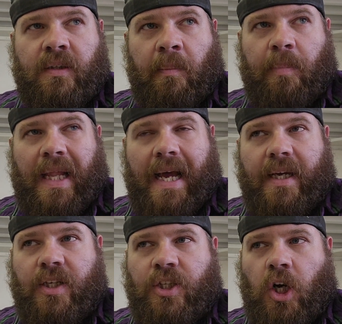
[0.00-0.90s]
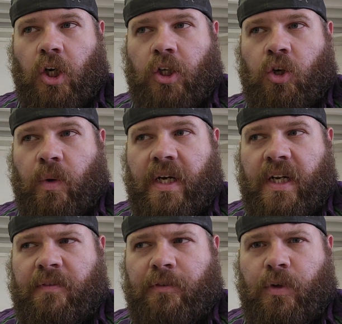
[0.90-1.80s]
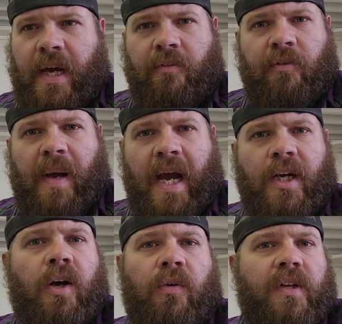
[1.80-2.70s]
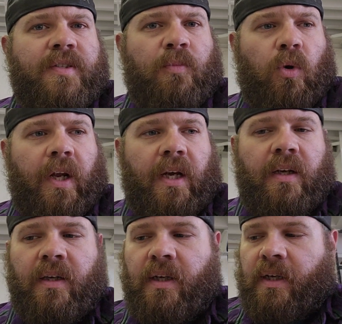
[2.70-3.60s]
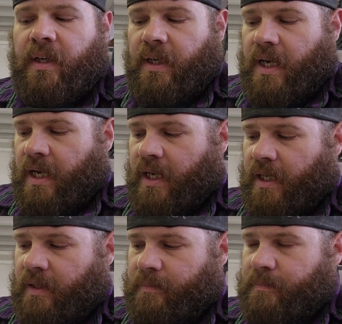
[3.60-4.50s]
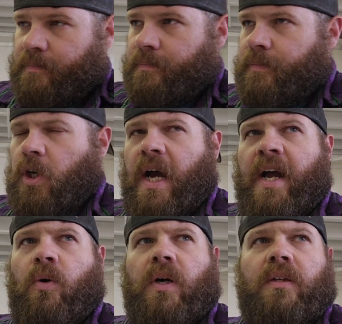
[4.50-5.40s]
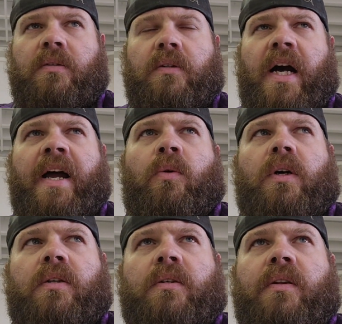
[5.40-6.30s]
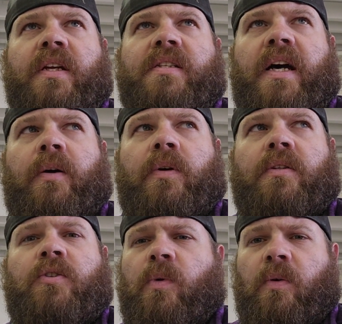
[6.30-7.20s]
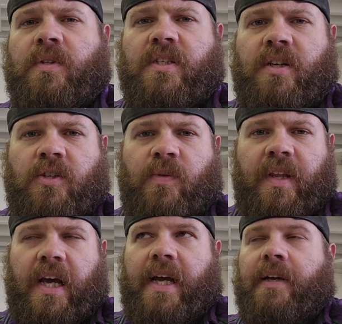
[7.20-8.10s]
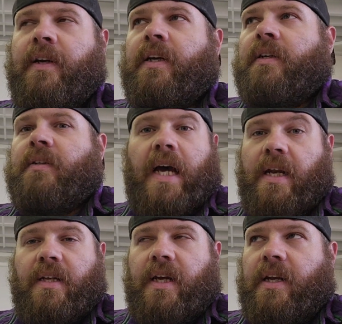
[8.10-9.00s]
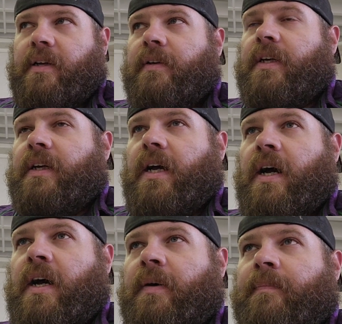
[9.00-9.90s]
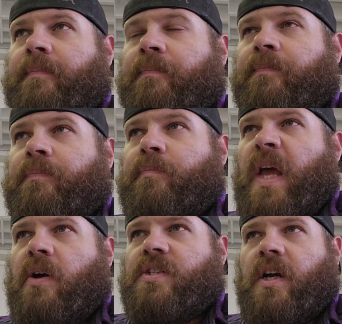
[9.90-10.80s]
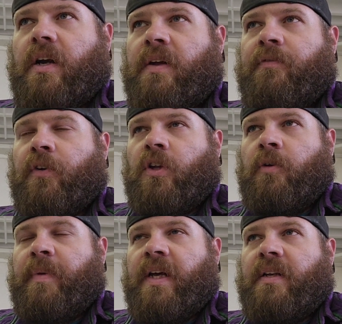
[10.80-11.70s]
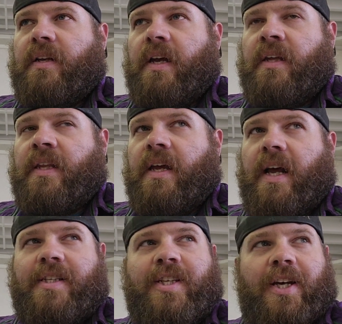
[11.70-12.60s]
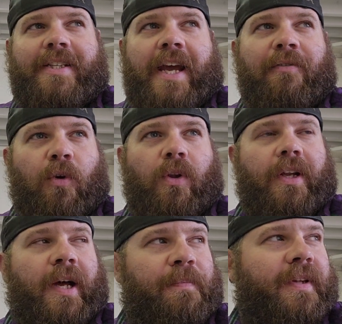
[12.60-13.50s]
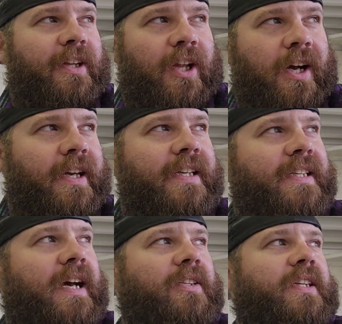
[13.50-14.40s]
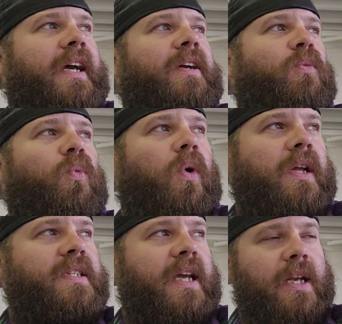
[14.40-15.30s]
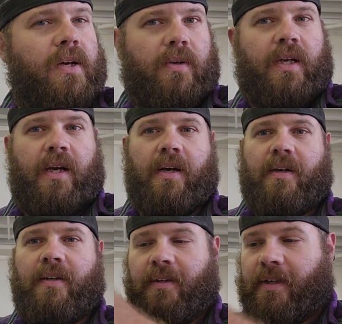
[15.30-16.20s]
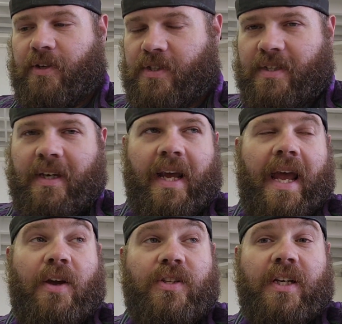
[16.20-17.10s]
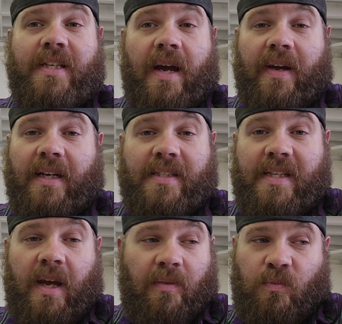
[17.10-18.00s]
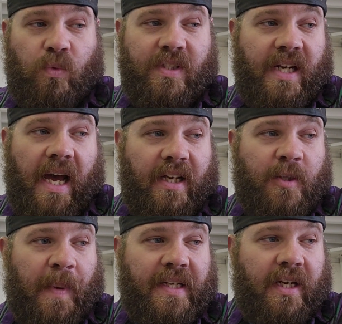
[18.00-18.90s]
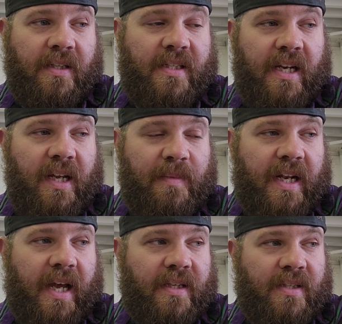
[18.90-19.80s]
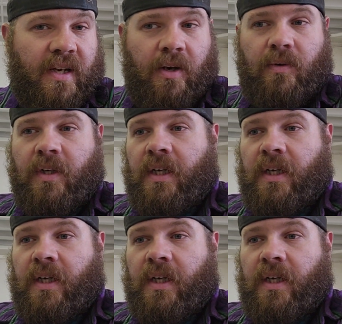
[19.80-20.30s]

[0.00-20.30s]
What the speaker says: black and dark green. He flew down from Idaho this morning, or Iowa. I think it's Iowa. It's one of the ones that starts with an I, not Indiana. Yeah, I was talking to him for a little bit, and then I saw Dave rolling up in the long easy, and I was like, "What's he doing here?" It was a good time. I got to see him. I was not expecting on seeing him today. So,